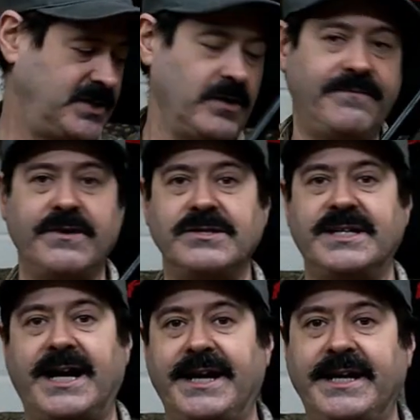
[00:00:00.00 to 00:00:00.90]
So the first
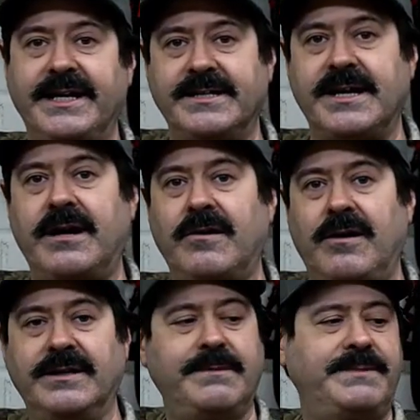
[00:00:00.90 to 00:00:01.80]
thing I did is I
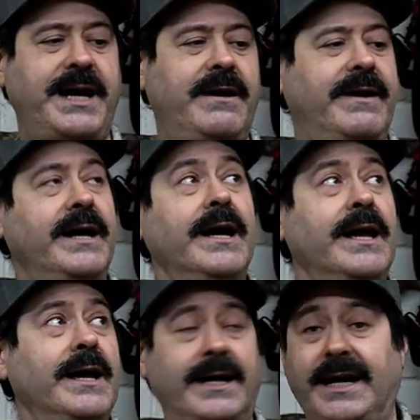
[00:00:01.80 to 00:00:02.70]
called up Terry
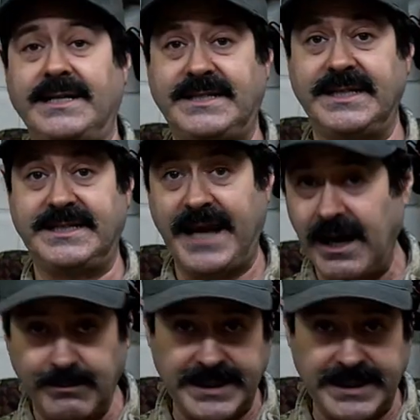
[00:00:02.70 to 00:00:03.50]
and I said, tell me